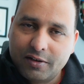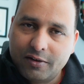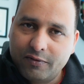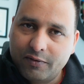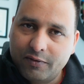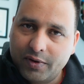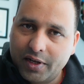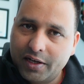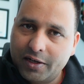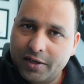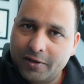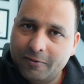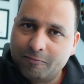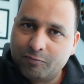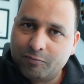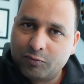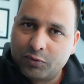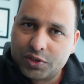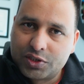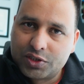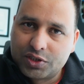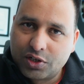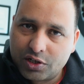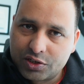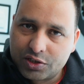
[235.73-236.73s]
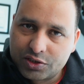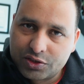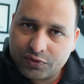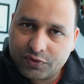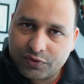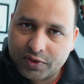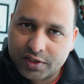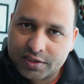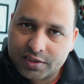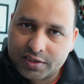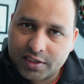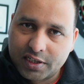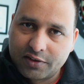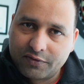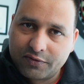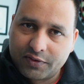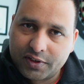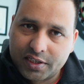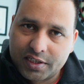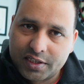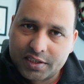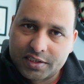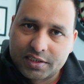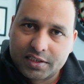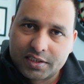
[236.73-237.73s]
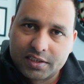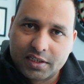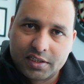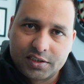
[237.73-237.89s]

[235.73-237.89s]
where we charge you for the certification